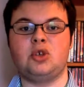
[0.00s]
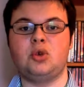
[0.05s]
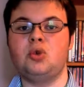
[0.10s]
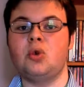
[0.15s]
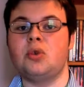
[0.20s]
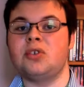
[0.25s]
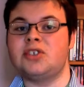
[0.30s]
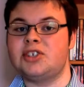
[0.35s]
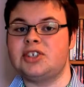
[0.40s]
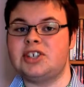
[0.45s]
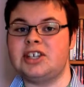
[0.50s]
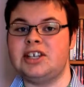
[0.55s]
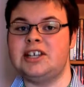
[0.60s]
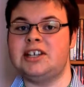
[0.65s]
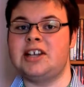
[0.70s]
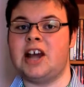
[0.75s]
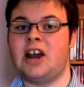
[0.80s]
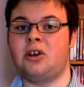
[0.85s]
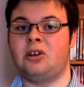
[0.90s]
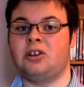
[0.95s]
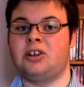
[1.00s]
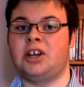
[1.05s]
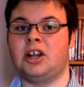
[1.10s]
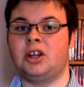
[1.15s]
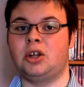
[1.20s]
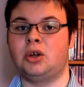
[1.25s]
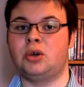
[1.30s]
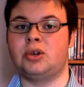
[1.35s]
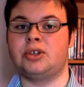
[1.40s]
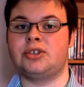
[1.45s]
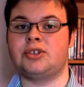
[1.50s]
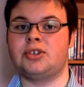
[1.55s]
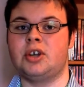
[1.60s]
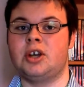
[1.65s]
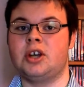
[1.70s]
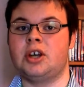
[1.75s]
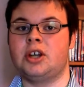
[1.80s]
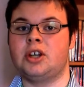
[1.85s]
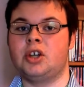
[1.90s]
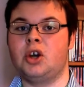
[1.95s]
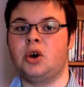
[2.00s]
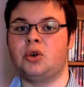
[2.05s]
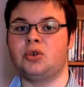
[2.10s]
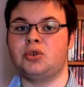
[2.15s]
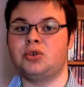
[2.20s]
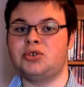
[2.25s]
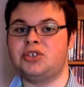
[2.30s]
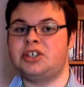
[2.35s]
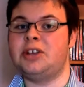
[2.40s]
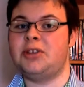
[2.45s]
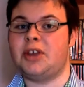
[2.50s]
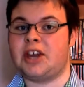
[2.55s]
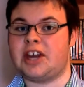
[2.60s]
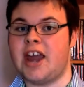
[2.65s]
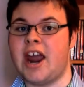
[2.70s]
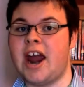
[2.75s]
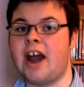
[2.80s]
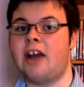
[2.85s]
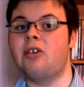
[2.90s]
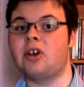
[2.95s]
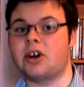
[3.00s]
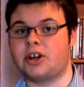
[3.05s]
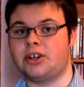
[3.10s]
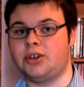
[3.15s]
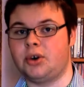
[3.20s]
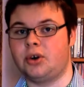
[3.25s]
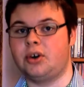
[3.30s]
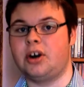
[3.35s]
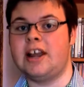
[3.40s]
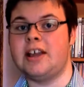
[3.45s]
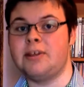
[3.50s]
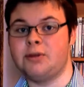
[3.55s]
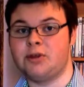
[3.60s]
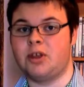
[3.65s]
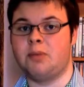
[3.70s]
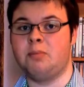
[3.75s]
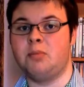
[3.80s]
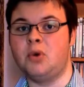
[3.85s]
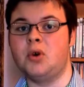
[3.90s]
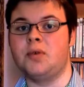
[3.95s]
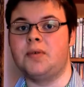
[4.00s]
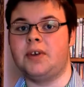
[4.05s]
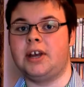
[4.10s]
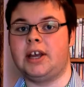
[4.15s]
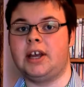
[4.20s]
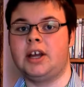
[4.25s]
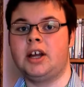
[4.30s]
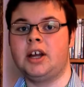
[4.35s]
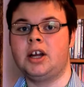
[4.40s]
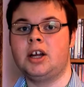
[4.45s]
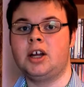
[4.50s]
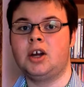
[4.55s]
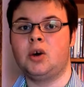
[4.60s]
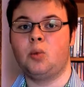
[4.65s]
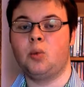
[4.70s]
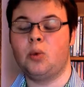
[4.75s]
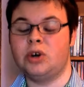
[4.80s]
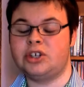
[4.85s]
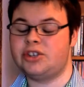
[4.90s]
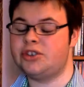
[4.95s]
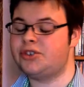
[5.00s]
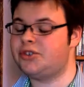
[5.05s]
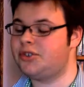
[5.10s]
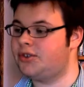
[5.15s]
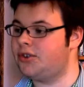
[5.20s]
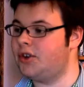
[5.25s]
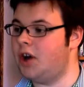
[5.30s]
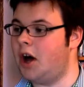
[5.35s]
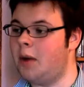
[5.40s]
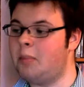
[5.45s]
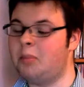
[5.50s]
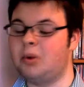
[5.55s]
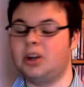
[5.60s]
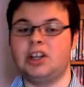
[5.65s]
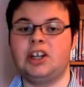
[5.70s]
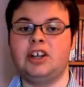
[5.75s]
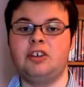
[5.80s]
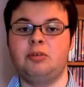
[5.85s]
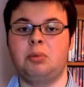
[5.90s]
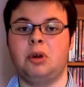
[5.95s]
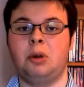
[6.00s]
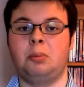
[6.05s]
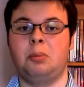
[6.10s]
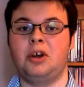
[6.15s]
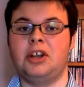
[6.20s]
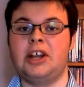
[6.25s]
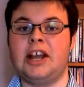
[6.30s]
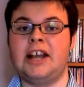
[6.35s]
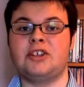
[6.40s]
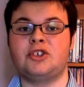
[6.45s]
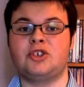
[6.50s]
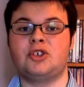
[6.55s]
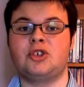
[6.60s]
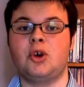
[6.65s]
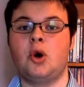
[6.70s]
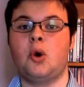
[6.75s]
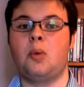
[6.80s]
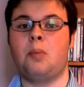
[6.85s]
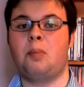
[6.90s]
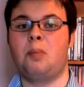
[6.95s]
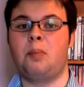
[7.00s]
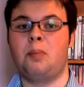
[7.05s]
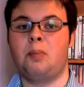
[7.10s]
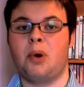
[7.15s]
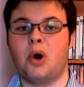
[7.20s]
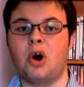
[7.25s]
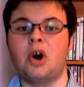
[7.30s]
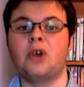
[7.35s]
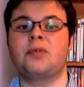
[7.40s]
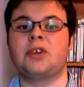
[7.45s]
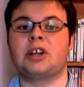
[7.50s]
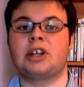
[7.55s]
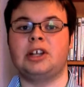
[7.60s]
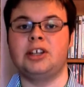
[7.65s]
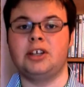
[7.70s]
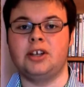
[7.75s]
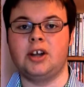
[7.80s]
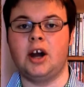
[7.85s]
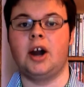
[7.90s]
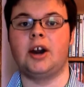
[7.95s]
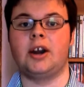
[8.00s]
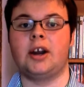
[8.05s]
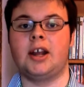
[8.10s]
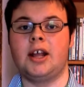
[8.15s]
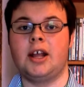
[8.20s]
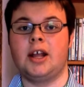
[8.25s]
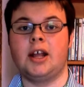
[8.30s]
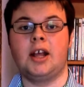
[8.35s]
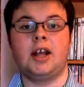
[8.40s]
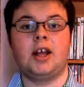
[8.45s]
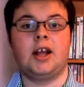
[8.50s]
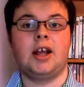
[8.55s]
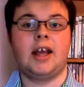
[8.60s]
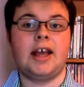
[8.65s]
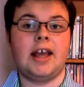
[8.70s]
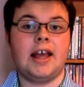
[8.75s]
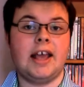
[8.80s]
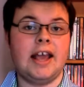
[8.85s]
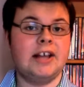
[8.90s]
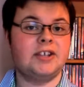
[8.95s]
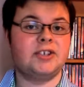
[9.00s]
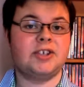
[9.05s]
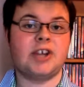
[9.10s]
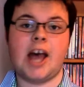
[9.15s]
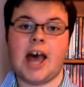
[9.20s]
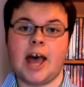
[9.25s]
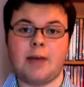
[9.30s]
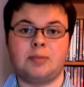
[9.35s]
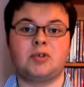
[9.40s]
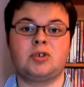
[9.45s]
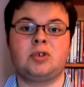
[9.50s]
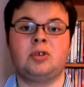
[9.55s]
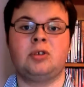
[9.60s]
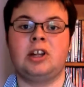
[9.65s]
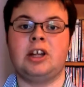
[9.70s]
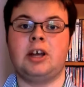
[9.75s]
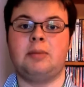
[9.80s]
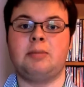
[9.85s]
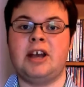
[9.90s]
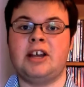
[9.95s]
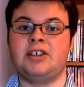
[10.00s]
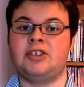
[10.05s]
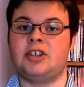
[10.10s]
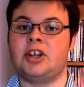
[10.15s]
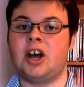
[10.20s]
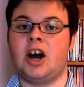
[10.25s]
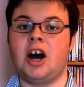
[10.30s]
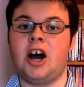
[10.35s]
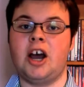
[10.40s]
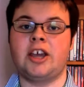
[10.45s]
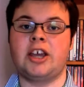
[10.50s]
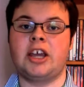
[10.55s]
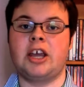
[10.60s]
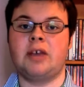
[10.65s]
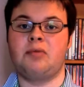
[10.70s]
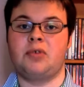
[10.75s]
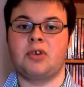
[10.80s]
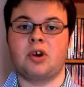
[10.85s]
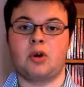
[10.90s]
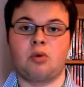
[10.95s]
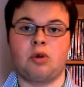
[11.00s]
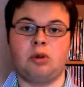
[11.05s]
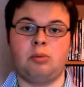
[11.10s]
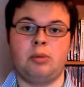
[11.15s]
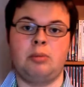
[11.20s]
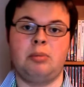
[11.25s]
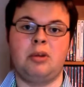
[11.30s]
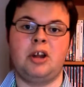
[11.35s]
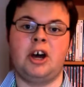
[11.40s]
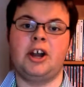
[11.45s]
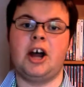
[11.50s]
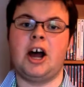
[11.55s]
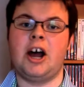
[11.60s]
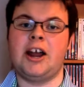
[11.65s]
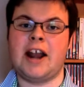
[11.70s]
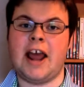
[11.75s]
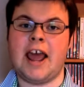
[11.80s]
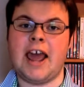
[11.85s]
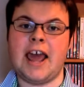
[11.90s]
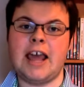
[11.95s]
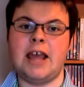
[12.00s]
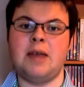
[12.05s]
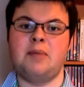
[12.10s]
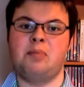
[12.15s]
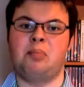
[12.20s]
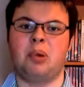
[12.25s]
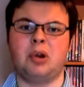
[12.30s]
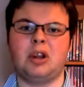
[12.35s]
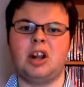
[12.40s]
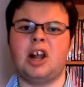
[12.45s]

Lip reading: You don't see Daniel Day-Lewis. No, you see the character in the movie, which is unbelievable, but it's so perfectly done. It's absolutely amazing. I give There Will Be Blood an A++++.